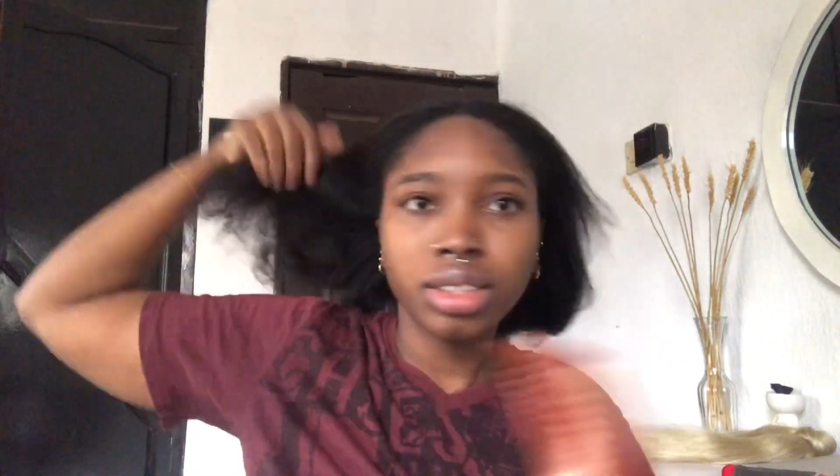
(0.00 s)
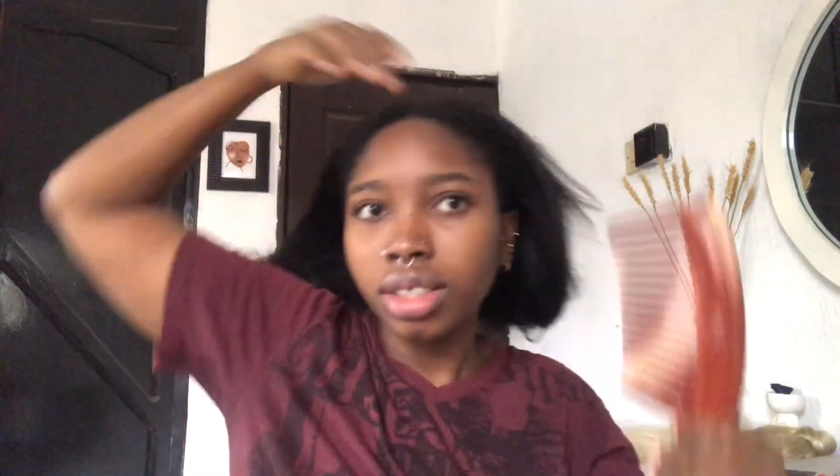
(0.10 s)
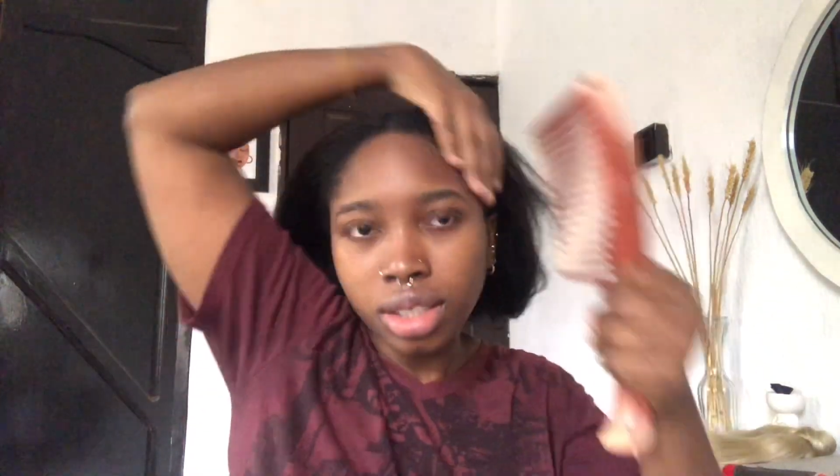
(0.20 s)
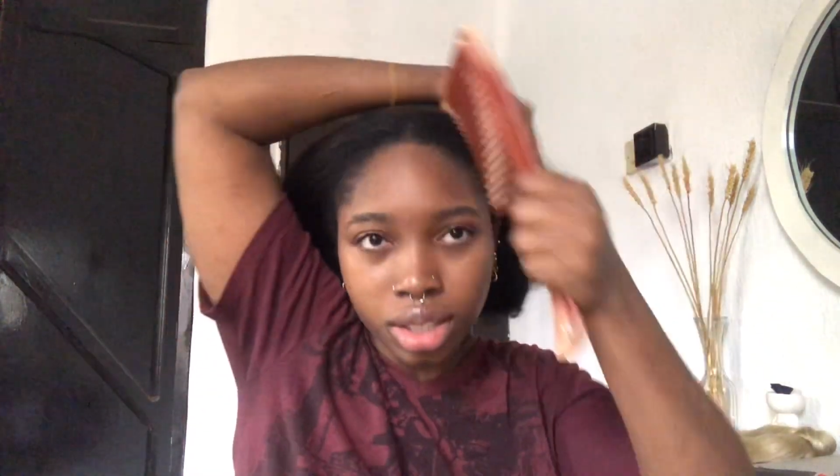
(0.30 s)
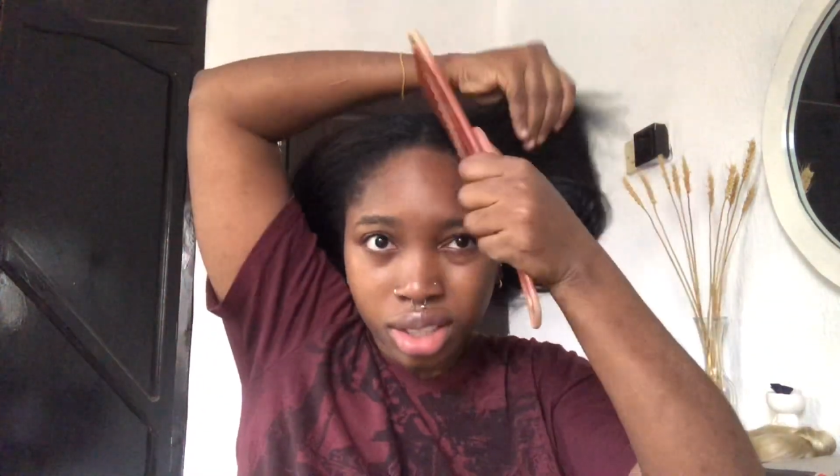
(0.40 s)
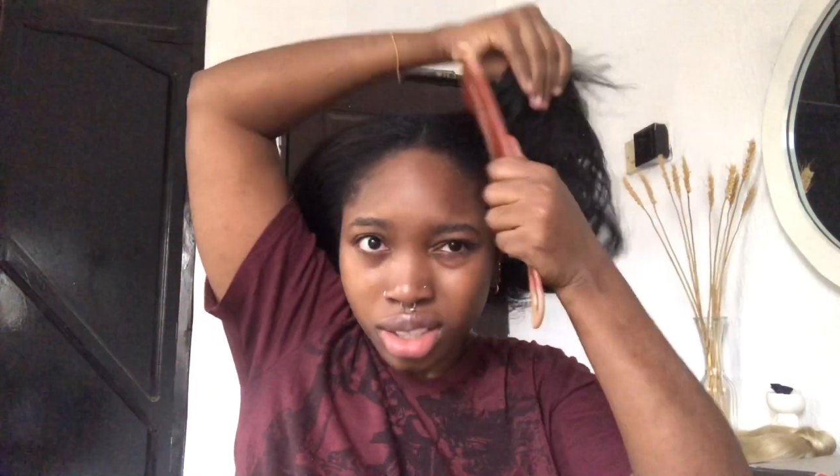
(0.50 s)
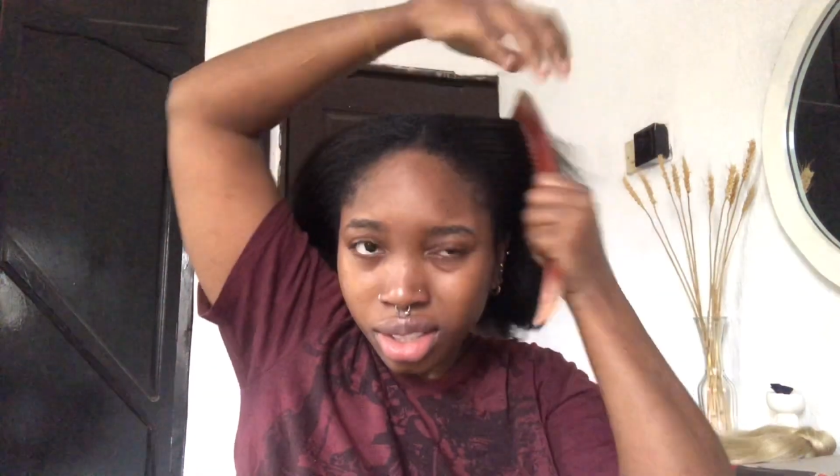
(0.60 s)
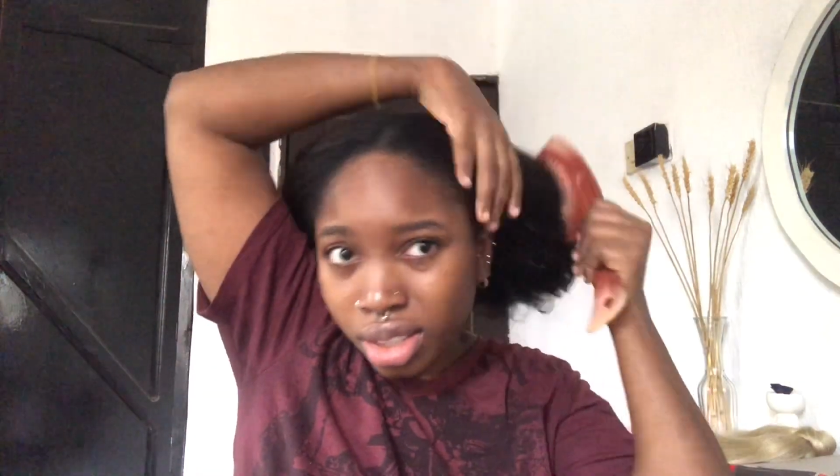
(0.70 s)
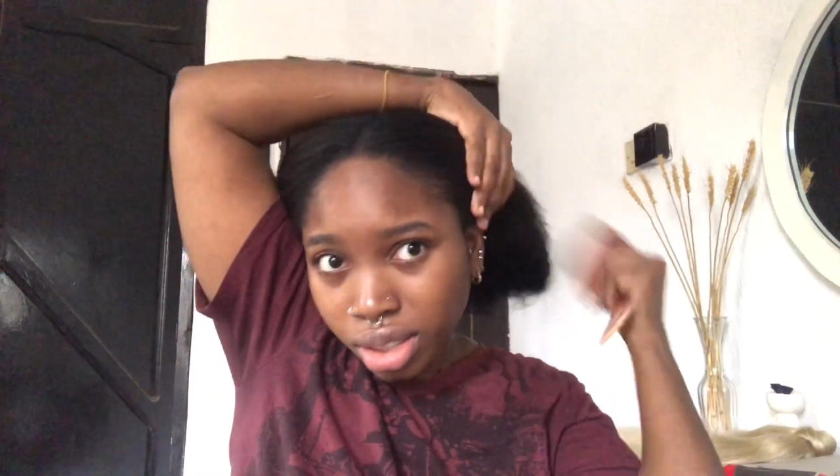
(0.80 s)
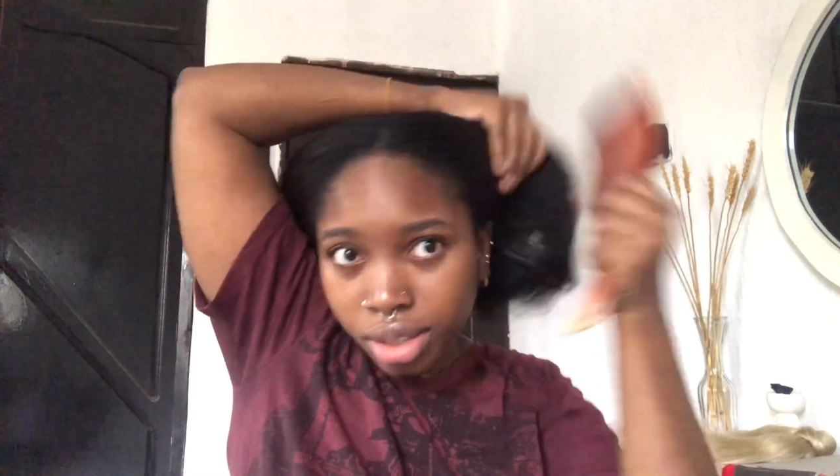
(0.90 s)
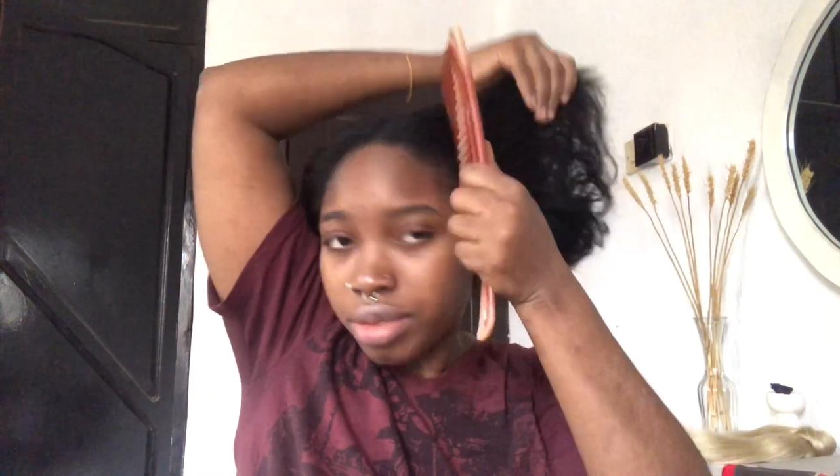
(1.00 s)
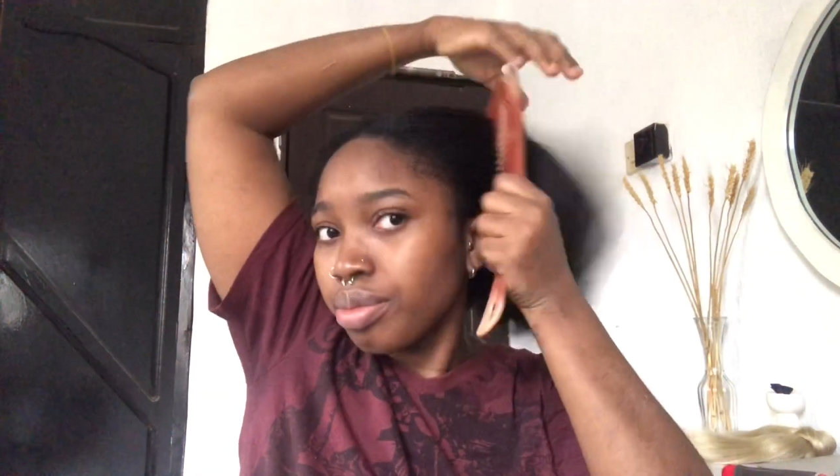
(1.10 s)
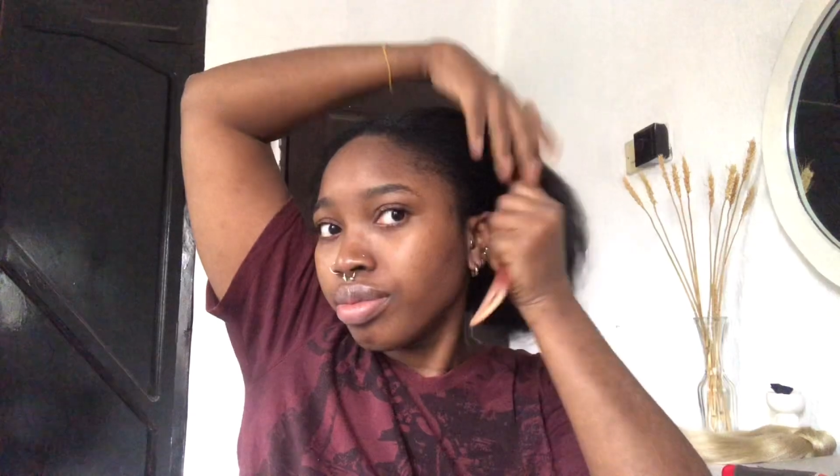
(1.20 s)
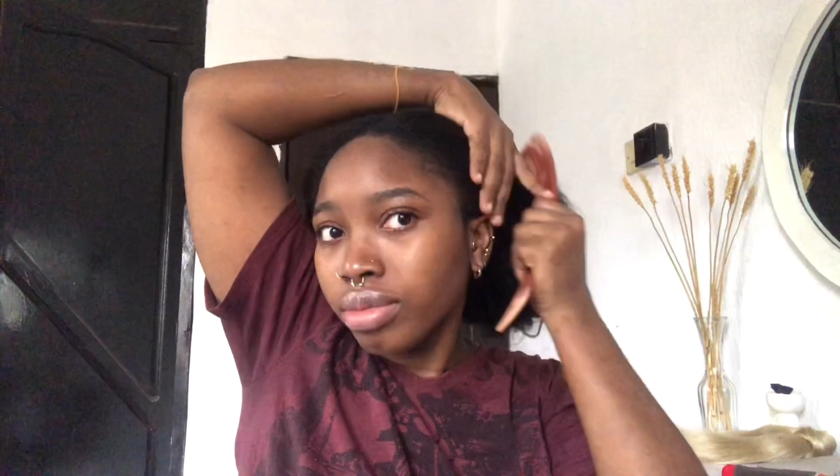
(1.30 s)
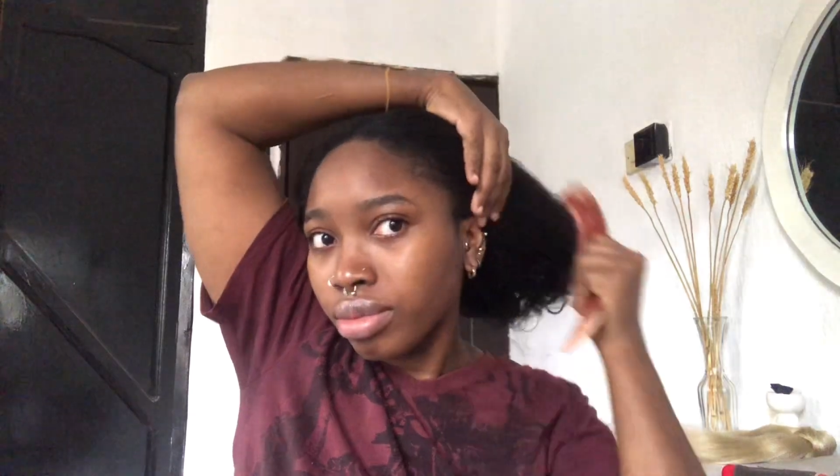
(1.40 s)
and then
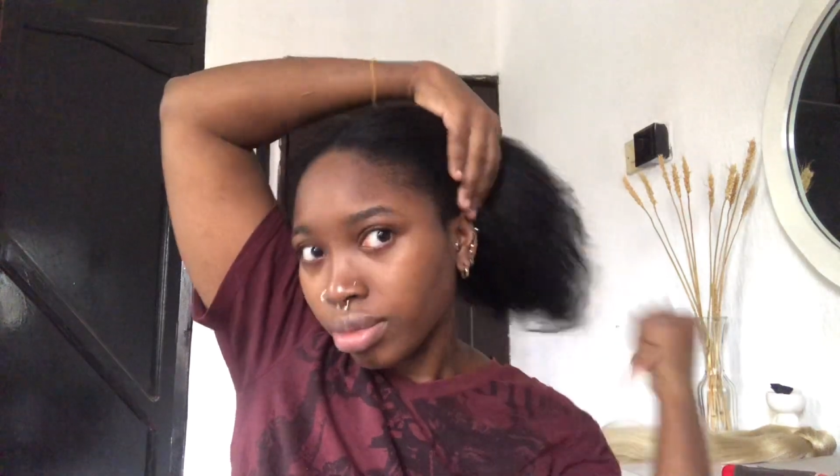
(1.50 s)
divide